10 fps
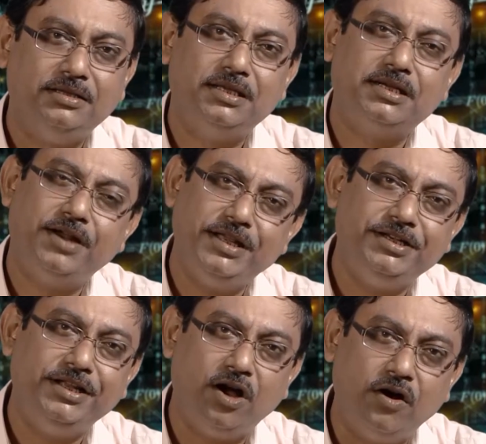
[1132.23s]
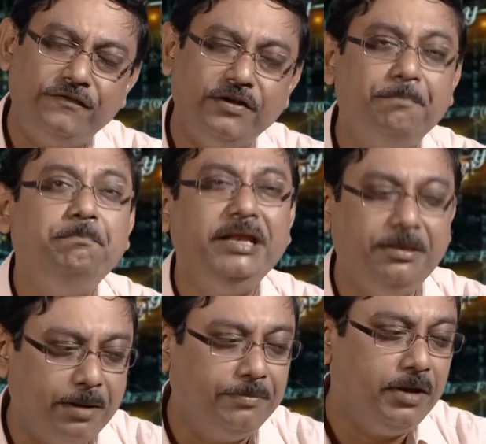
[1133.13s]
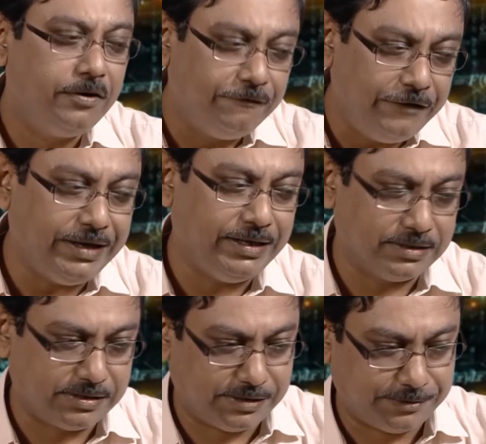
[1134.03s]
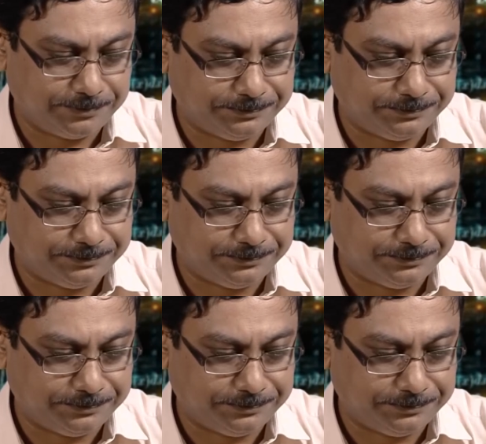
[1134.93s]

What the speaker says: the criteria of minimum variance.